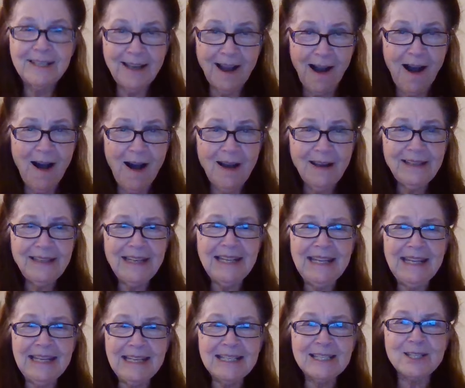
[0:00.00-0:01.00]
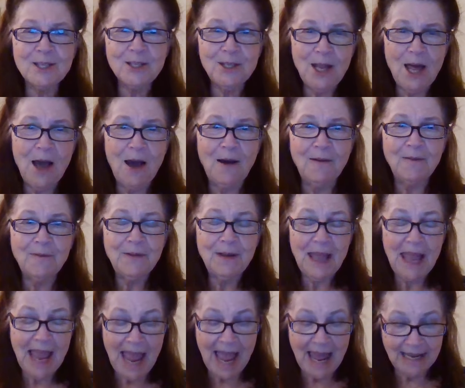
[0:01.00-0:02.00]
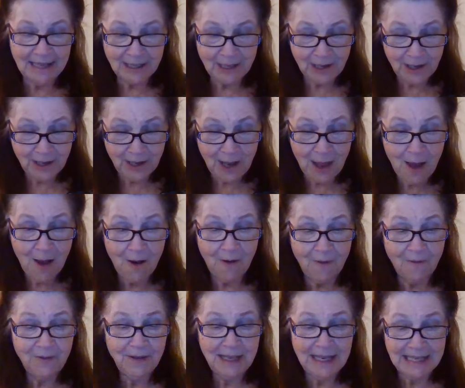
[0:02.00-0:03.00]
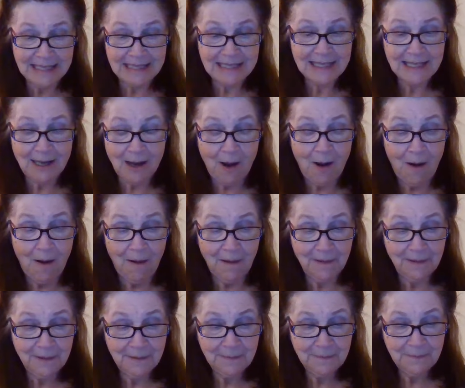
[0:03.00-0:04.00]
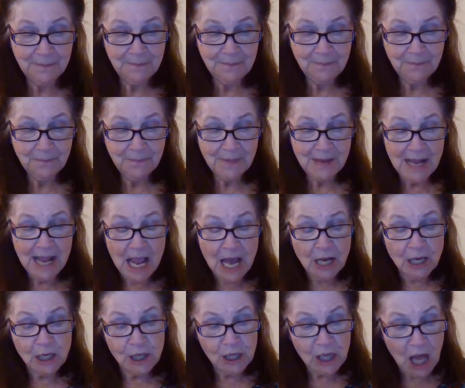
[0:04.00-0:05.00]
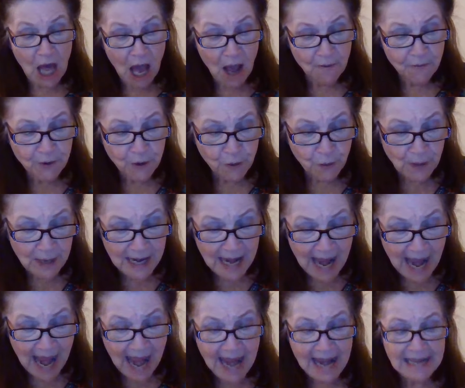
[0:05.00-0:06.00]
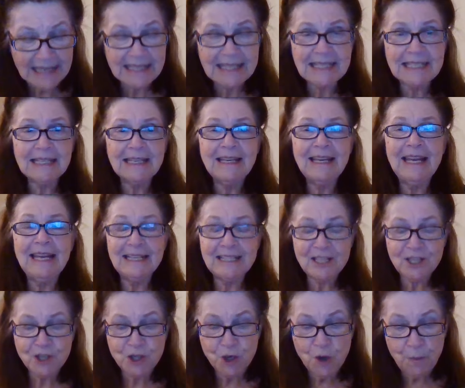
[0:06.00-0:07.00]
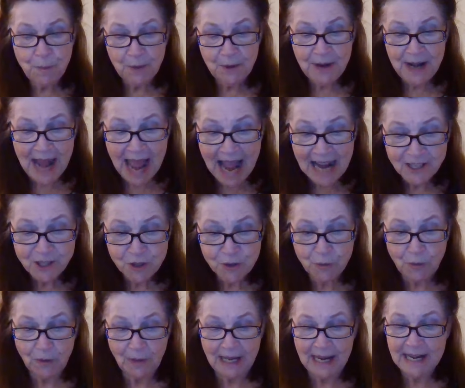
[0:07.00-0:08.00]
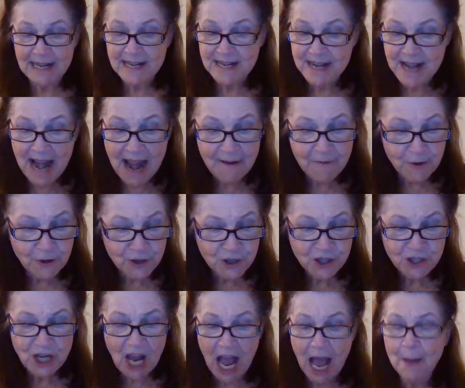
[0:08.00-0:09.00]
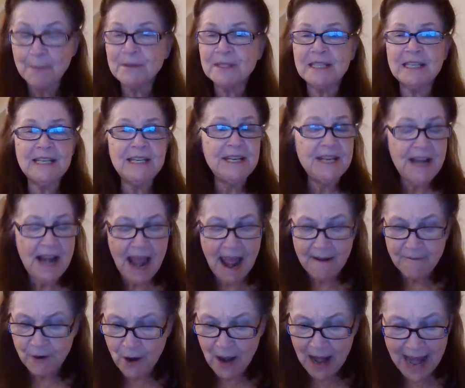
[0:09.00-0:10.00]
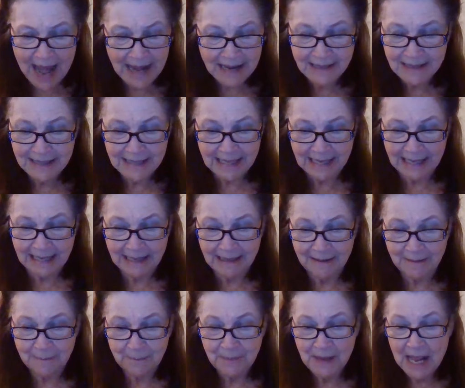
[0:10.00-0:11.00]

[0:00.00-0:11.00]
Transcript: God is love and love is God. Love creates it's supernatural. It never stops, never ending.